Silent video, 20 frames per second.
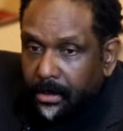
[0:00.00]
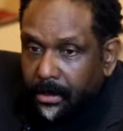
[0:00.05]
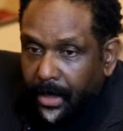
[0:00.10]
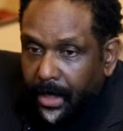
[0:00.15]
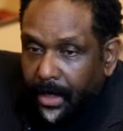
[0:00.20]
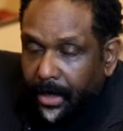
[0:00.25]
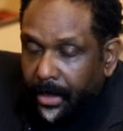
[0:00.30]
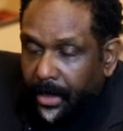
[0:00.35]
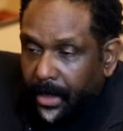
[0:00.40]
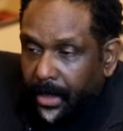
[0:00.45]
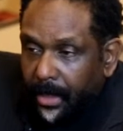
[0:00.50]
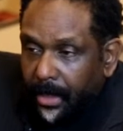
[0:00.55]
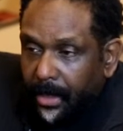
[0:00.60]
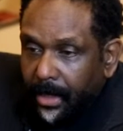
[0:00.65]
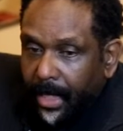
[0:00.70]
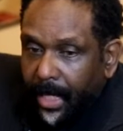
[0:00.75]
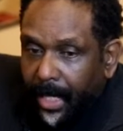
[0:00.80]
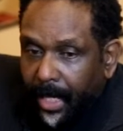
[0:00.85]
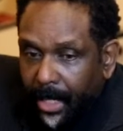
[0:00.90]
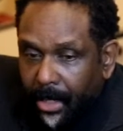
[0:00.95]
that
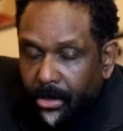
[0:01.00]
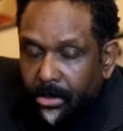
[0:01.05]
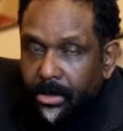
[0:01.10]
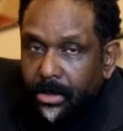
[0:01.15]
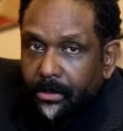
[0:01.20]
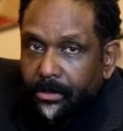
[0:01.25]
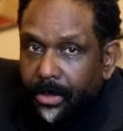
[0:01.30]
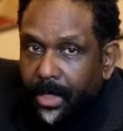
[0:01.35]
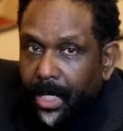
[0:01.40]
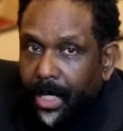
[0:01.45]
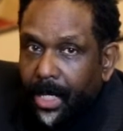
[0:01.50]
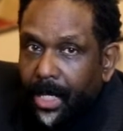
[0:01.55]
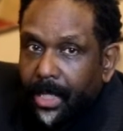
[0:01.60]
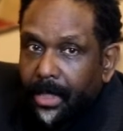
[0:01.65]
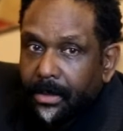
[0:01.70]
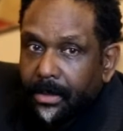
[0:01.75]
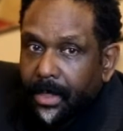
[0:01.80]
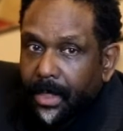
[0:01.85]
in the house of God